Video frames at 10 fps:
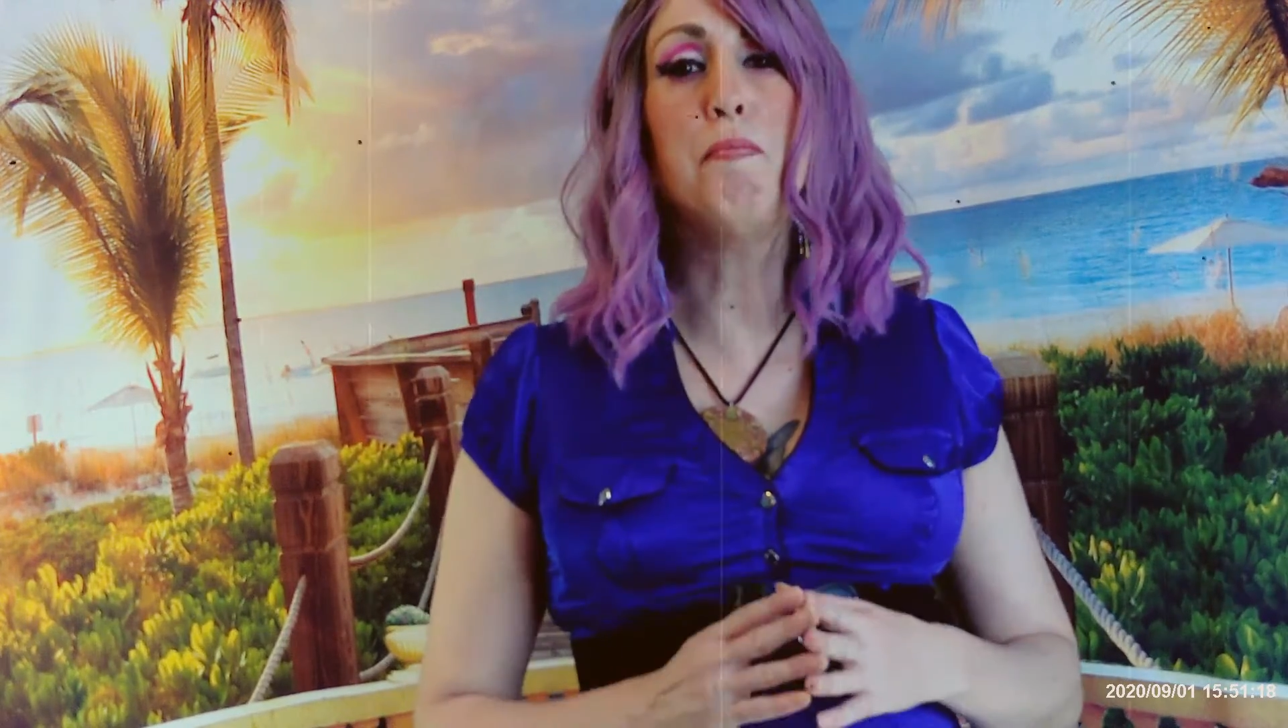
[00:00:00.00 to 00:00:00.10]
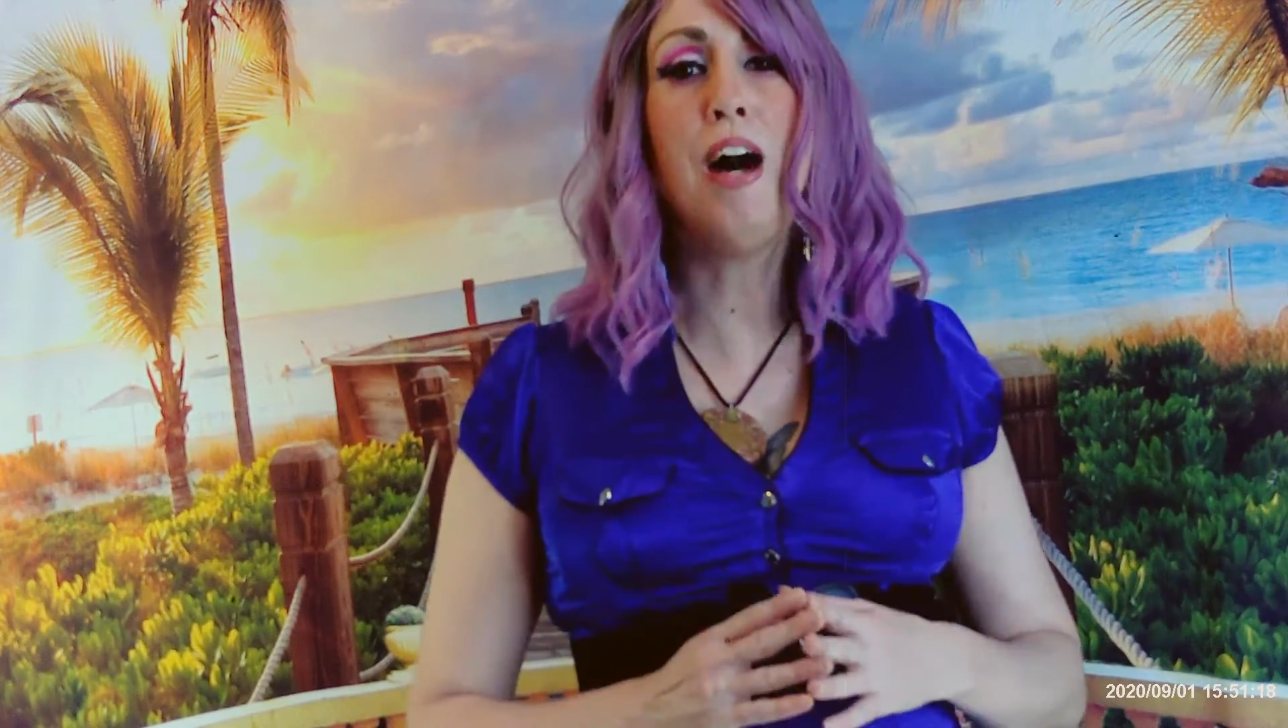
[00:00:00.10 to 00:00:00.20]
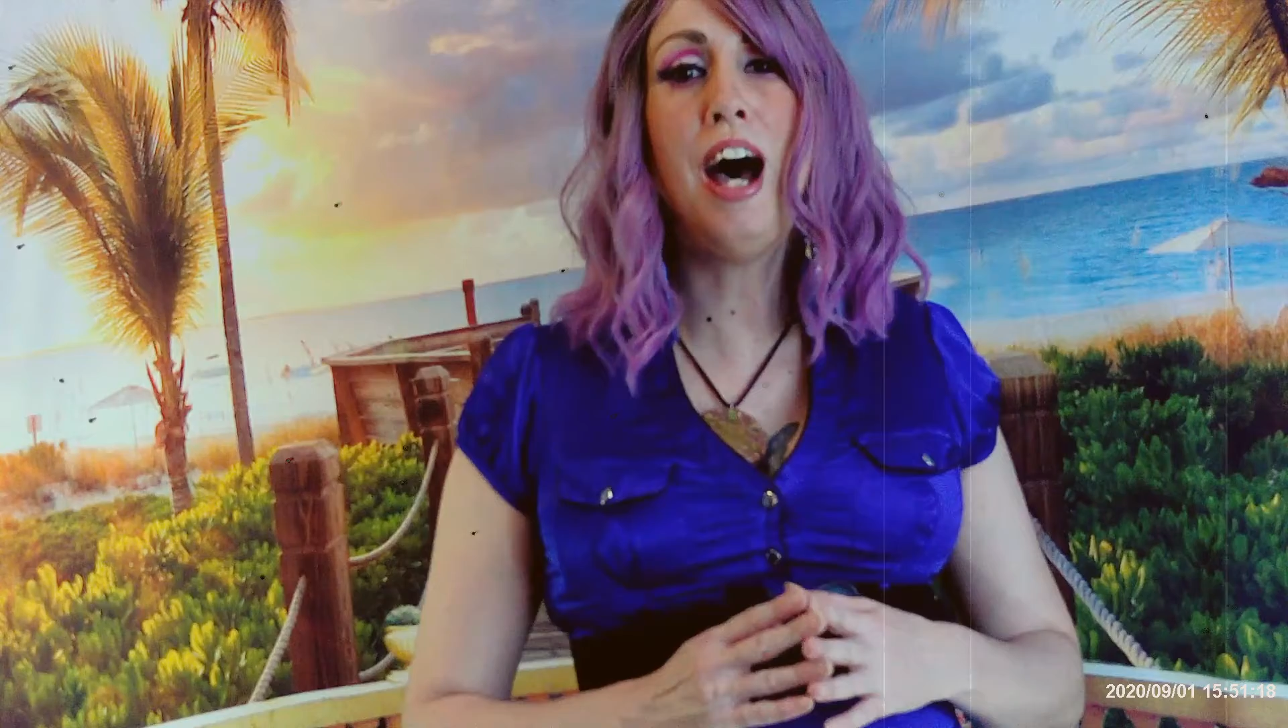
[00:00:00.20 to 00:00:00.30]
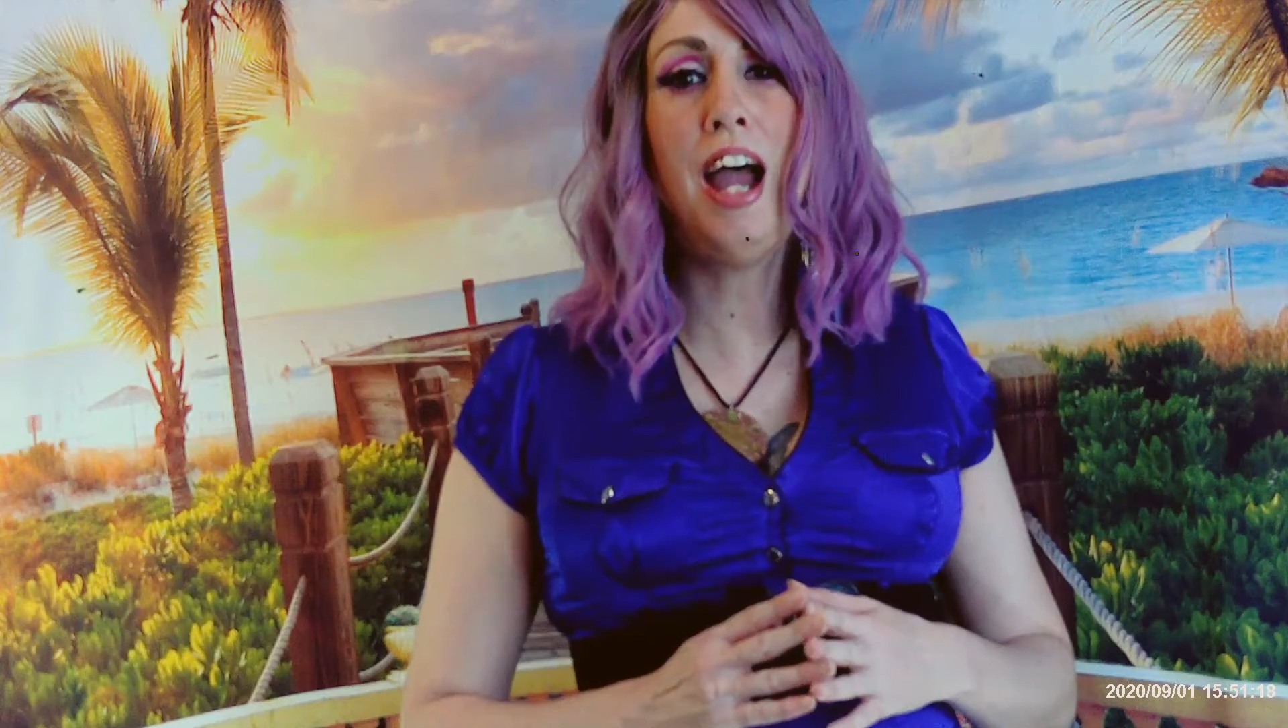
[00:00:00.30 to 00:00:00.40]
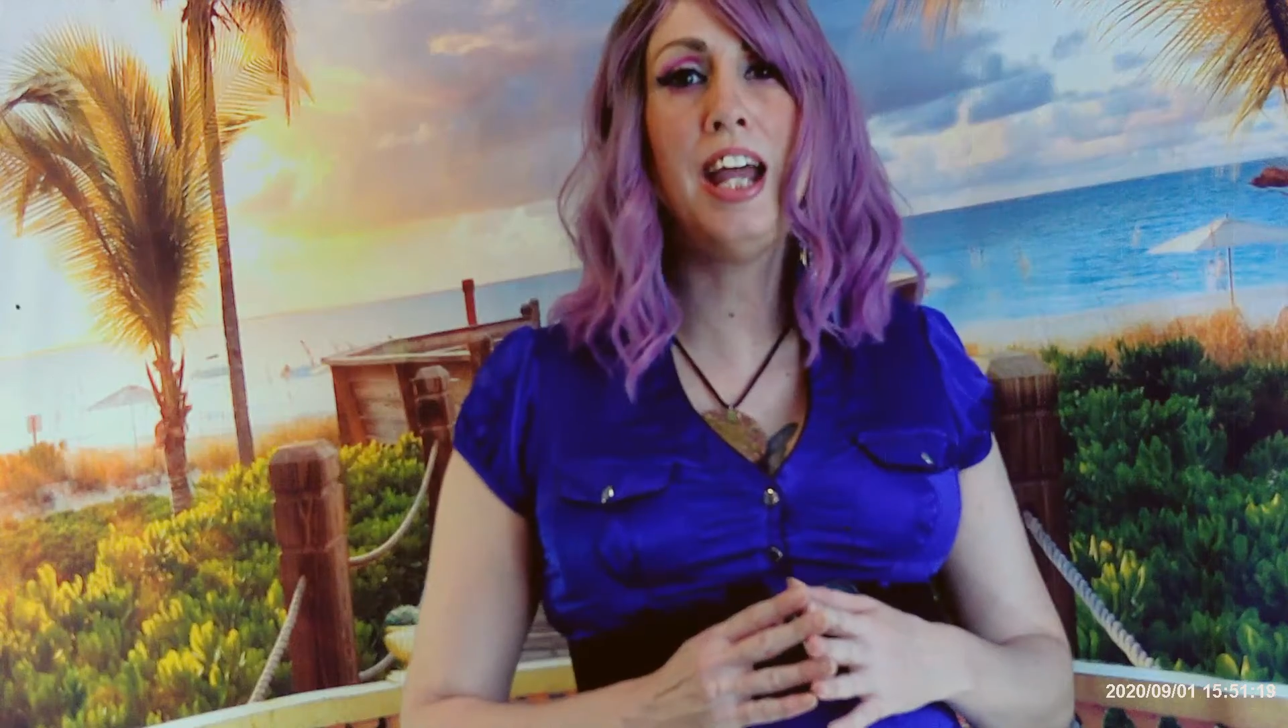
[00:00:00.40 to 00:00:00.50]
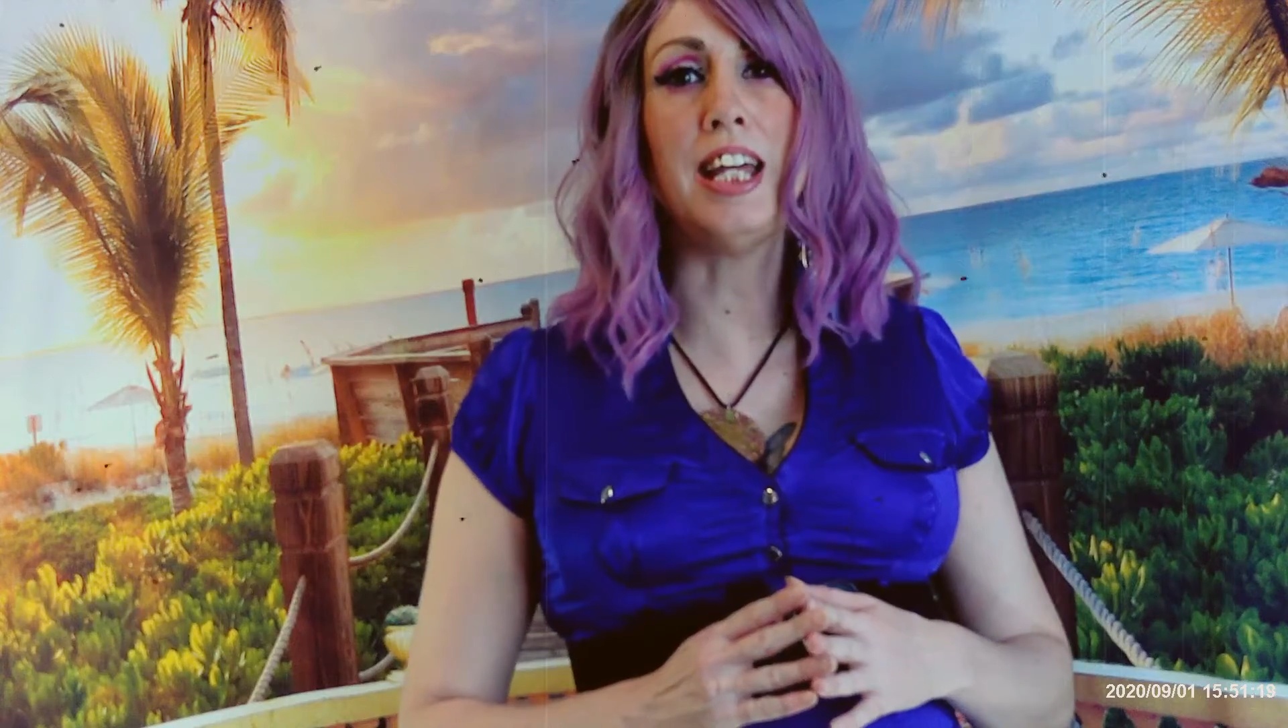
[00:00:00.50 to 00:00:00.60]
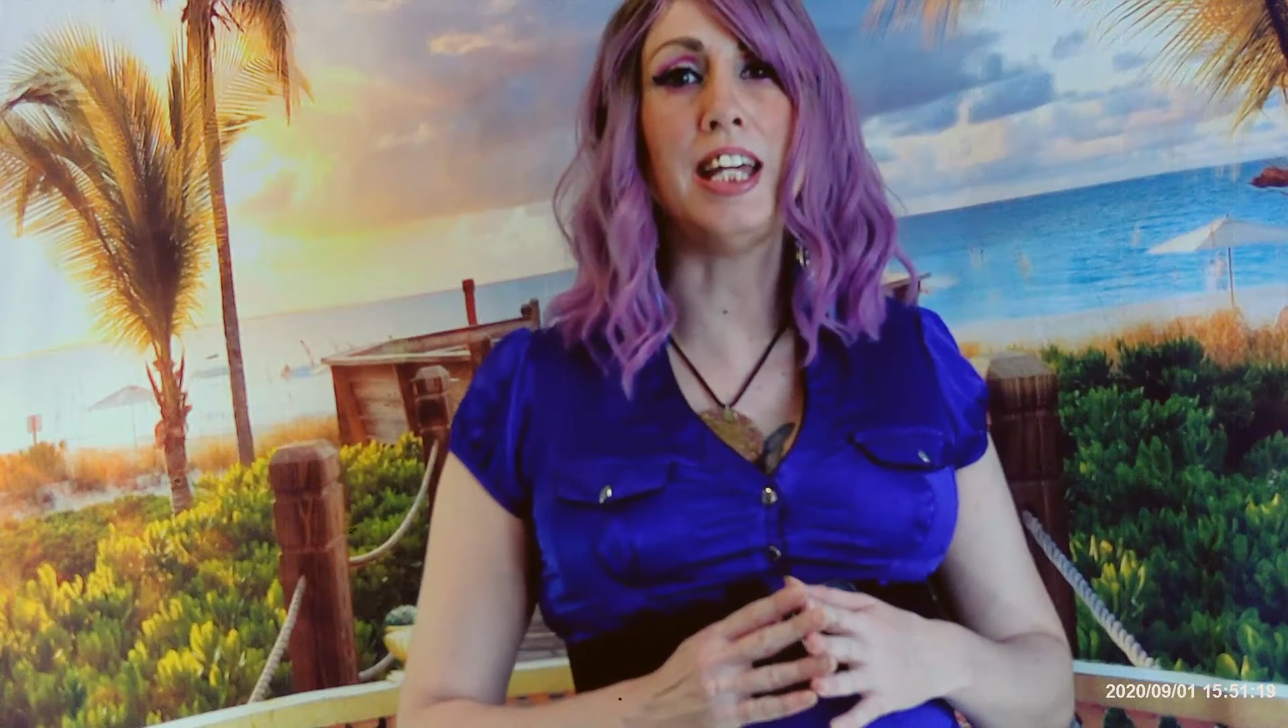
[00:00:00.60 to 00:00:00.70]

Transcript: my